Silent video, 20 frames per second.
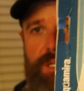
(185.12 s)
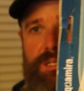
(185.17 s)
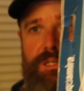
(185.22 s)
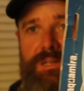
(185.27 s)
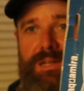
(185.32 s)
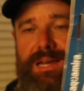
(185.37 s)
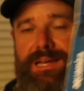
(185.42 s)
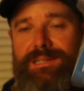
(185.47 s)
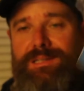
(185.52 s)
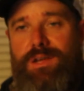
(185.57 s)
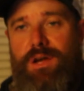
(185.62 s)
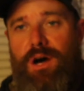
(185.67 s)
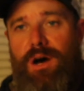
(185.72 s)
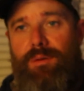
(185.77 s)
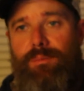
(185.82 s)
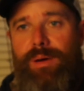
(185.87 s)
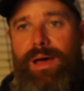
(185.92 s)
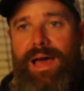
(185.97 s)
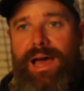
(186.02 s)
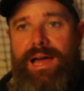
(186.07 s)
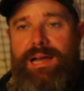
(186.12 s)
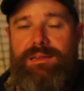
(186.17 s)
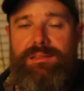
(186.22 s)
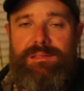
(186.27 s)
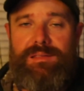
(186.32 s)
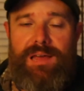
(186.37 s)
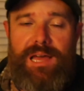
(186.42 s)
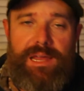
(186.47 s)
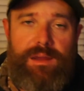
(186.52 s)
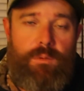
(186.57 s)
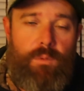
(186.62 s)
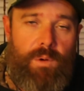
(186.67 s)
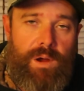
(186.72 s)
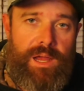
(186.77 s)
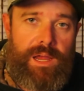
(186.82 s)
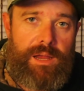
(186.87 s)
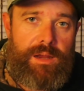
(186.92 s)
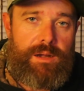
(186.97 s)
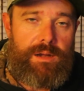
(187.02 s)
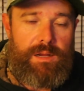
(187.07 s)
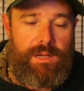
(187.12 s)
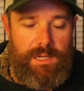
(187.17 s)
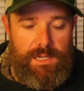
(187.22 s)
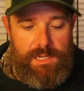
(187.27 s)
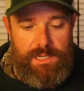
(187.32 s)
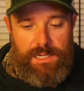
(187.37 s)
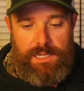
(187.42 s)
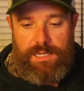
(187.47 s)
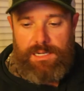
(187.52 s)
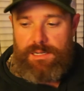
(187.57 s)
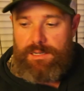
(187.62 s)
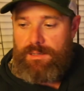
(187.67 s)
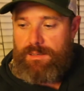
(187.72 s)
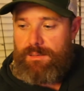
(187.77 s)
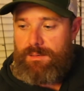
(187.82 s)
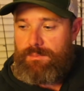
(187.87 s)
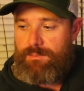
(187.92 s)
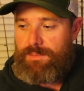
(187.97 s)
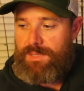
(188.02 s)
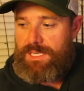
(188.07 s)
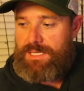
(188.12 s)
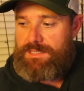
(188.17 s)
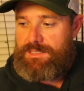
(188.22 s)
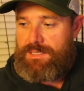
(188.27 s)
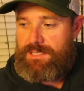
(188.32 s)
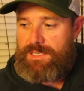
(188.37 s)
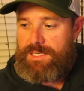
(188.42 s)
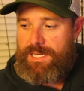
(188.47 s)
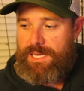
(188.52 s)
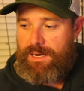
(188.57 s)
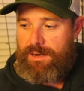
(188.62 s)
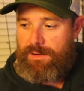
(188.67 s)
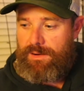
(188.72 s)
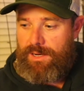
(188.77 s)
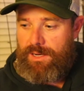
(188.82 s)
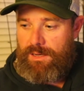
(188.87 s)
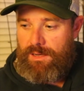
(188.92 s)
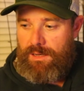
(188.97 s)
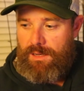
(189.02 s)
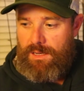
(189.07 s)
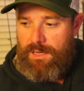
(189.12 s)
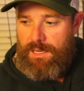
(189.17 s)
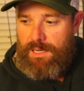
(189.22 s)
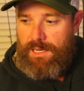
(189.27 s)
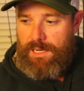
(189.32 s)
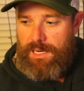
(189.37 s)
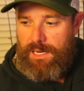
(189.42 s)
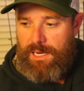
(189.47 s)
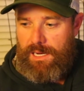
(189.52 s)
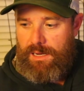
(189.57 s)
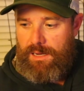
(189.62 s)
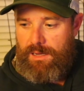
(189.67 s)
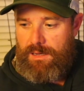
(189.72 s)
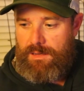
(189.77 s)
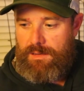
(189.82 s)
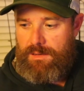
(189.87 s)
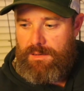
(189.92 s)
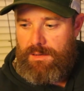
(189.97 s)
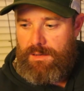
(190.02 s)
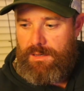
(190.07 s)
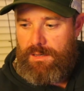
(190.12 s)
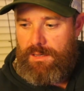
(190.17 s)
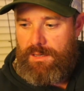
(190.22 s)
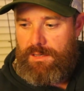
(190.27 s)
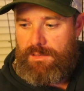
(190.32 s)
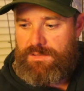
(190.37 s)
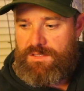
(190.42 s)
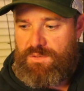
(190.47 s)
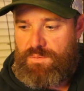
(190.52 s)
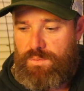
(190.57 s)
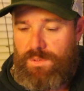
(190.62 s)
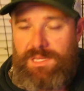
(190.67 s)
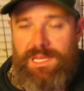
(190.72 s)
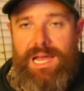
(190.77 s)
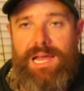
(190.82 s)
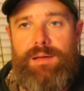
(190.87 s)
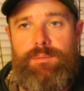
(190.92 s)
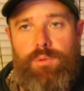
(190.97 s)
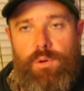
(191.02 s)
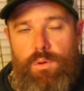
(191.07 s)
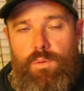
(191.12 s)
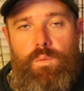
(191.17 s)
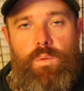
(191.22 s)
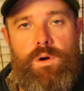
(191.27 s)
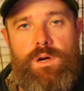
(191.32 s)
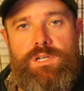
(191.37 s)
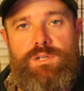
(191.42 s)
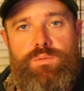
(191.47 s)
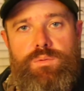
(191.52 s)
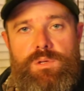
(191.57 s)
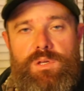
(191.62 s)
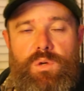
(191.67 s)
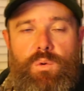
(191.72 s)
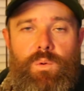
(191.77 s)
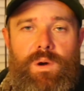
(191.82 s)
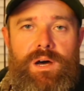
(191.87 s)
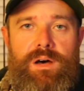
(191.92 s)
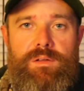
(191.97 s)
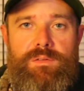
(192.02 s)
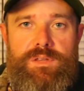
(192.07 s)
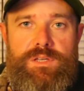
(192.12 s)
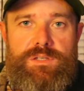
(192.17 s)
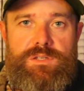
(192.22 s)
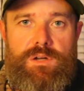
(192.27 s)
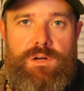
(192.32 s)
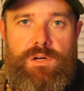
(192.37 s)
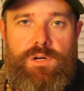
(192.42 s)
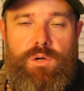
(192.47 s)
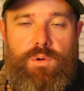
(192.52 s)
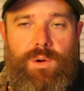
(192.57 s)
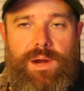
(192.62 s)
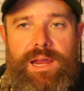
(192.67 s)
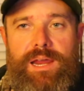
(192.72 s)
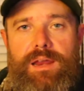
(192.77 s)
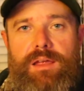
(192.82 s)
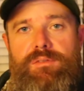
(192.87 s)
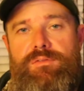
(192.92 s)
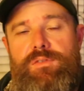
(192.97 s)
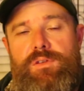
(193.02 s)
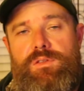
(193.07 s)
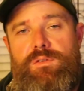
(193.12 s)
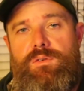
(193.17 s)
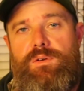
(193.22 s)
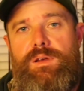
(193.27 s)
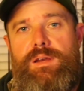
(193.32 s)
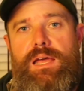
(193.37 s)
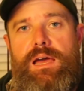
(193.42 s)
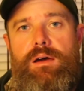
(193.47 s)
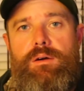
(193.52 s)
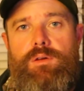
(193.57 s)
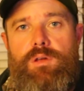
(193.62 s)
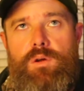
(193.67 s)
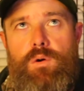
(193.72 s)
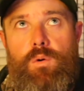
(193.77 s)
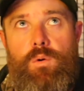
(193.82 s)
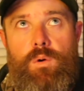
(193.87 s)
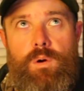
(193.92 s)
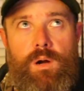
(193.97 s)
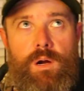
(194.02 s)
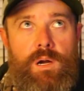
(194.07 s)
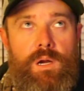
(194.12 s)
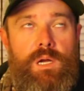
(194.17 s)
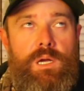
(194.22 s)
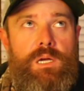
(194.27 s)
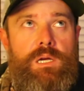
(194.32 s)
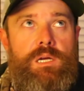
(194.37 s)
it's nice, compact, lightweight, easy to carry, and it's reliable. It works really well. These are great at filtering out your